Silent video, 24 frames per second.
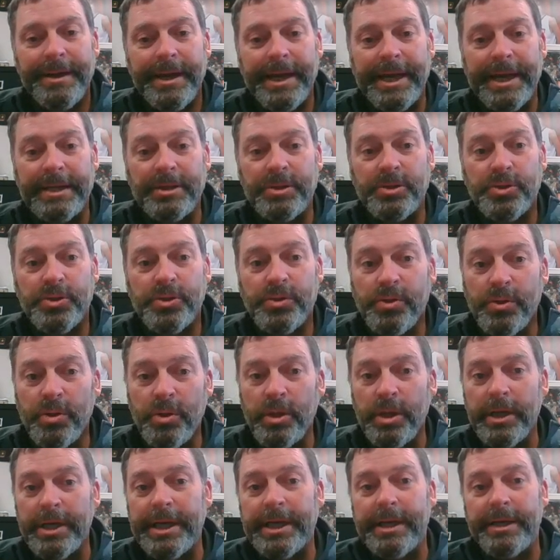And
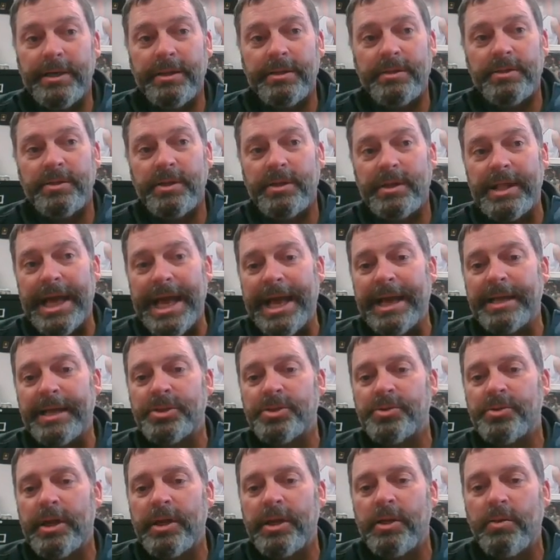truly, answering